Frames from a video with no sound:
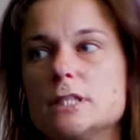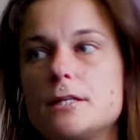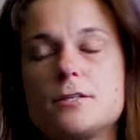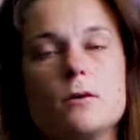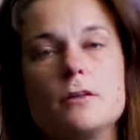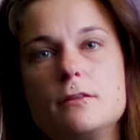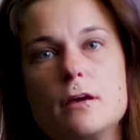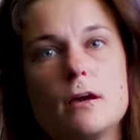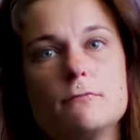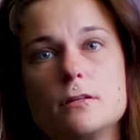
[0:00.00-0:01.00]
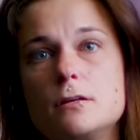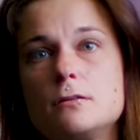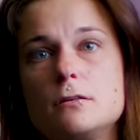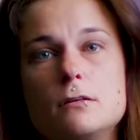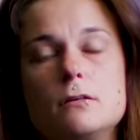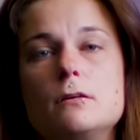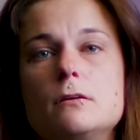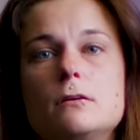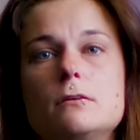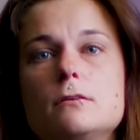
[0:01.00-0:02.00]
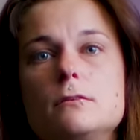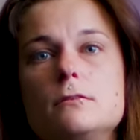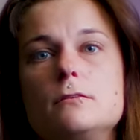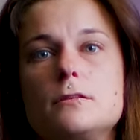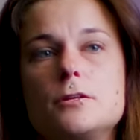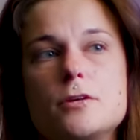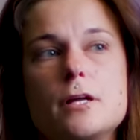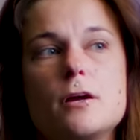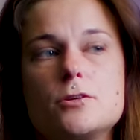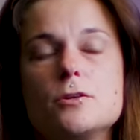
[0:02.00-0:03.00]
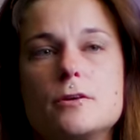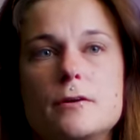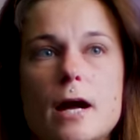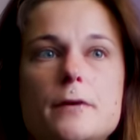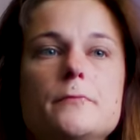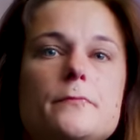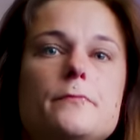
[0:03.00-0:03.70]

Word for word: That's the only thing I've learned, is to treat our children right.